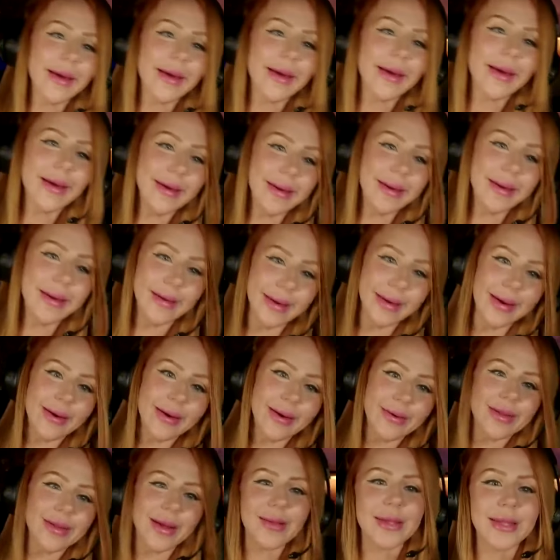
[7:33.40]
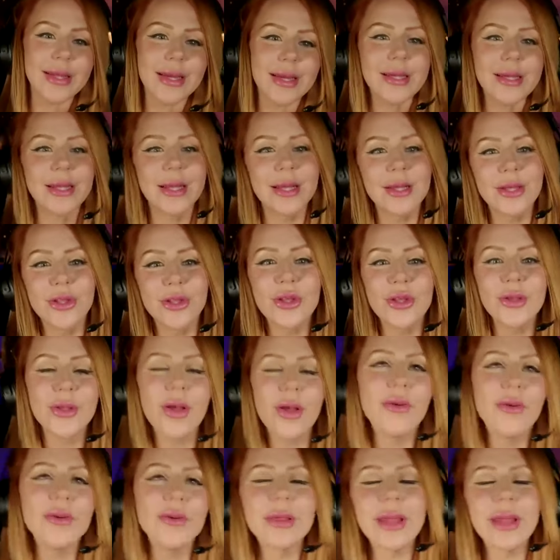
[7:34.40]
He goes like this. He says she's
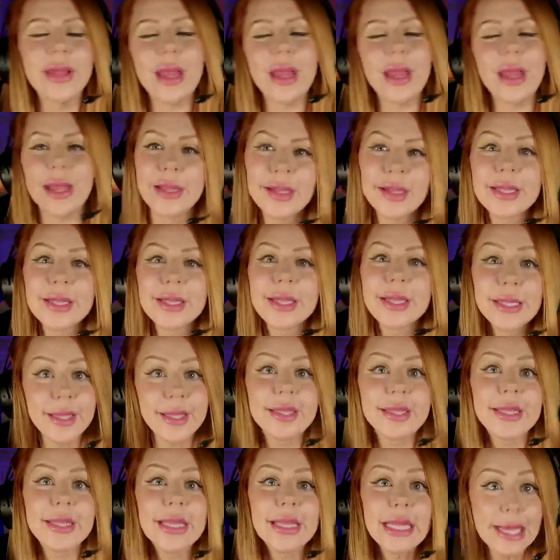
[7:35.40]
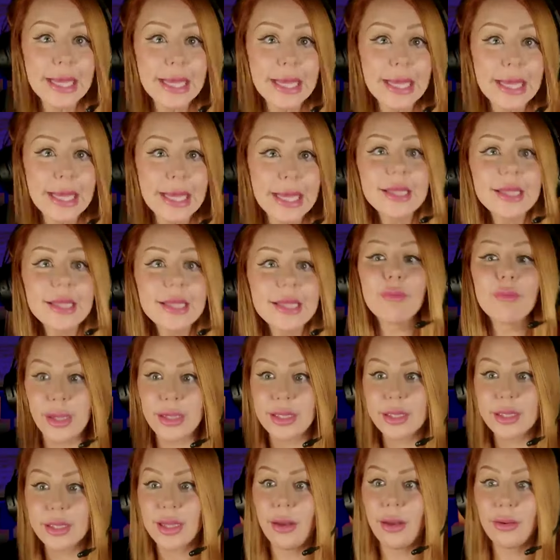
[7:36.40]
always like, and this is my son,
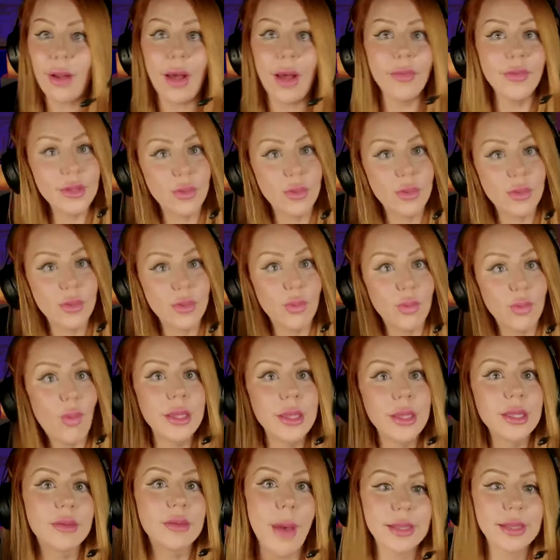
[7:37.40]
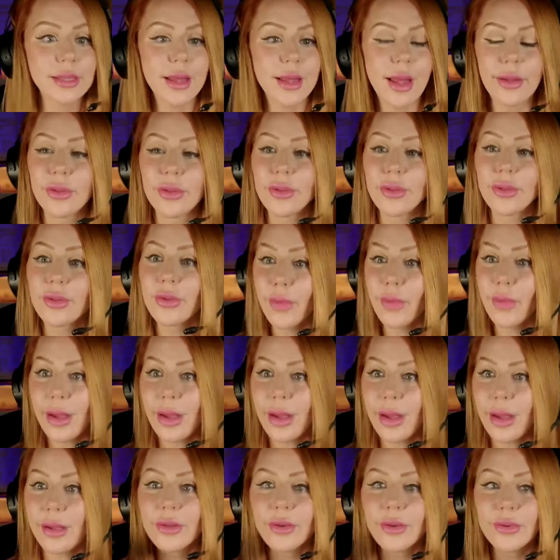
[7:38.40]
not this was my son. So like
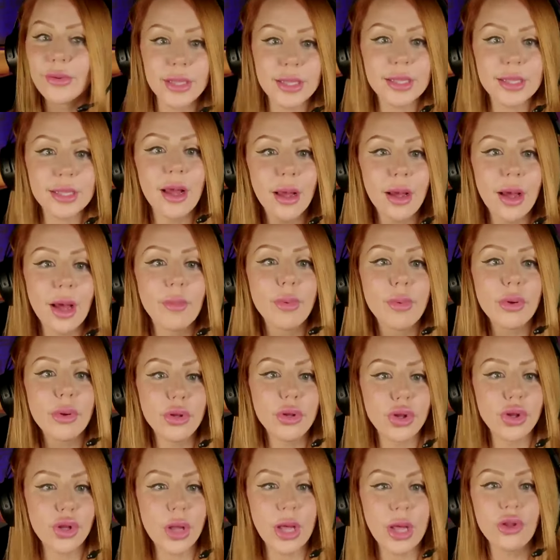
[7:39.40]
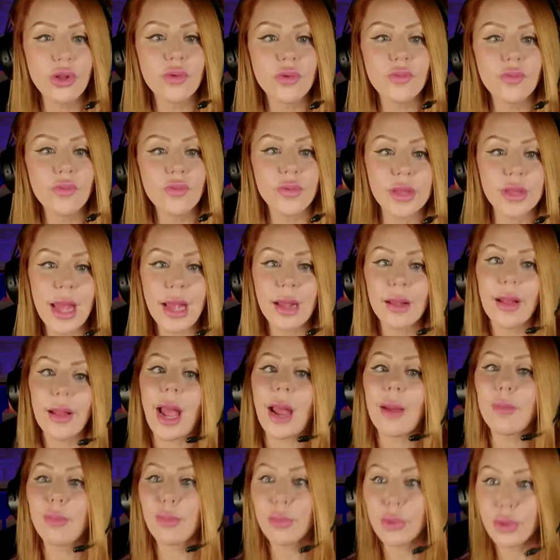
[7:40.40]
there's this appreciation for saying like
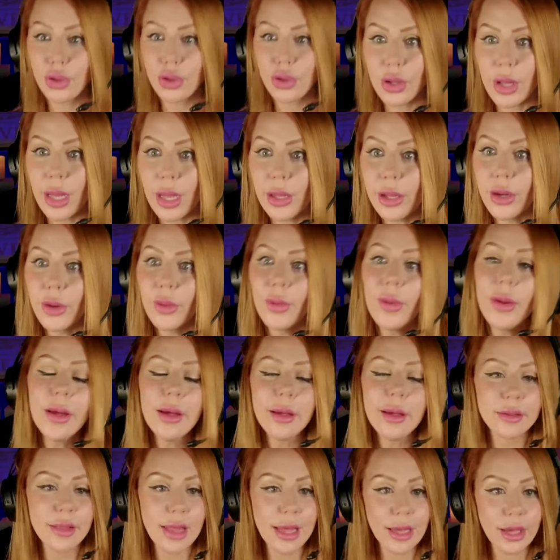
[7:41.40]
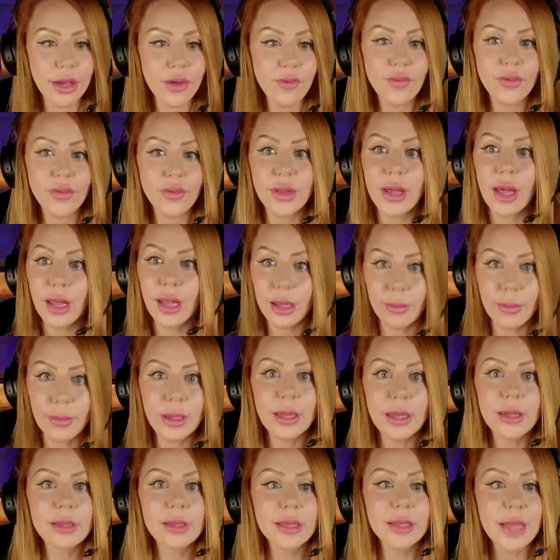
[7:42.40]
I appreciate you. Thank you for telling me
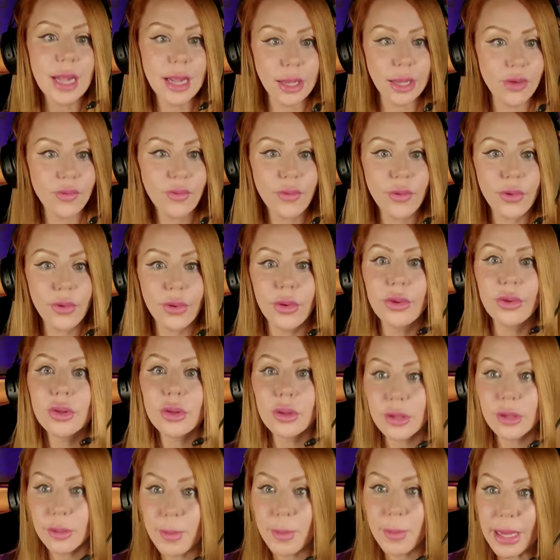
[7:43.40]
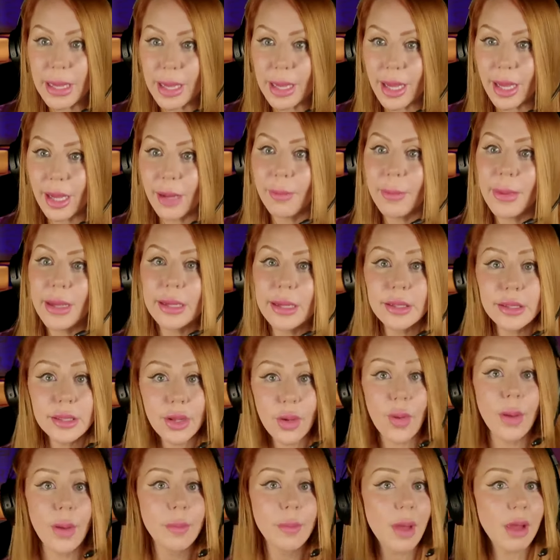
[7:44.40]
this. Thank you for speaking in me as
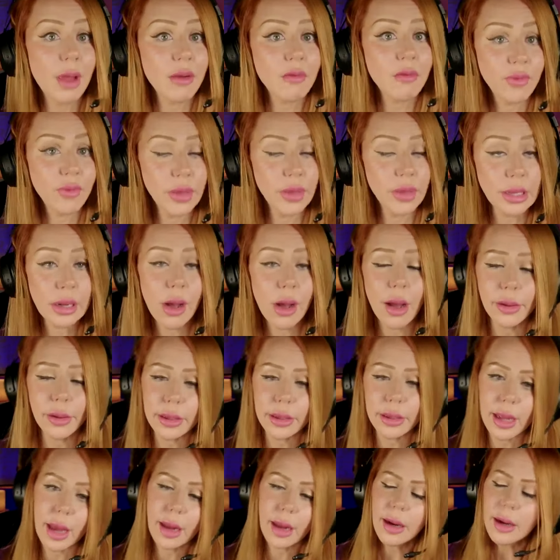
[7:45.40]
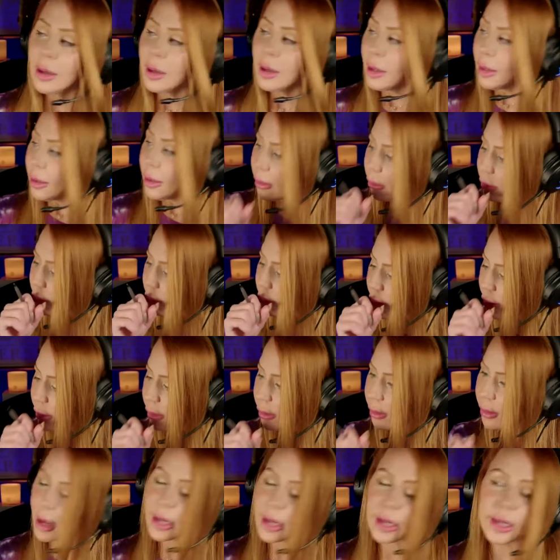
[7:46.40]
though I'm not fully gone yet.
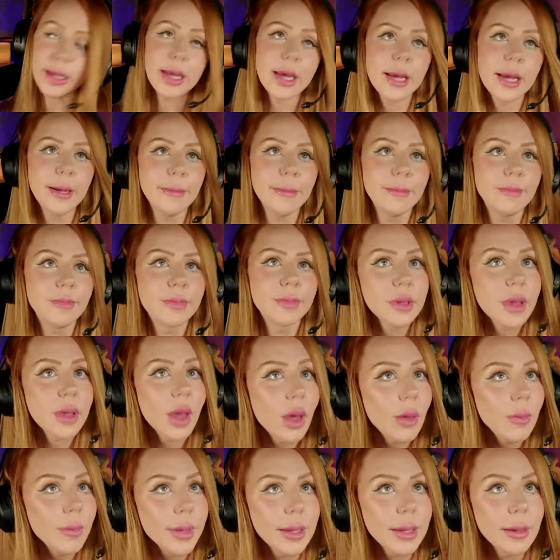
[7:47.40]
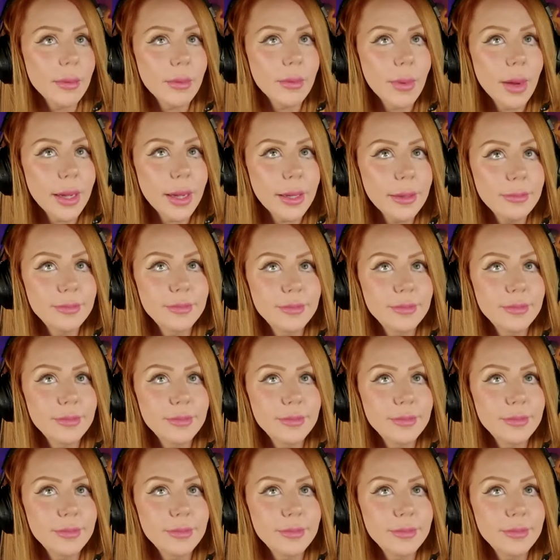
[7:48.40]
And he tell me why.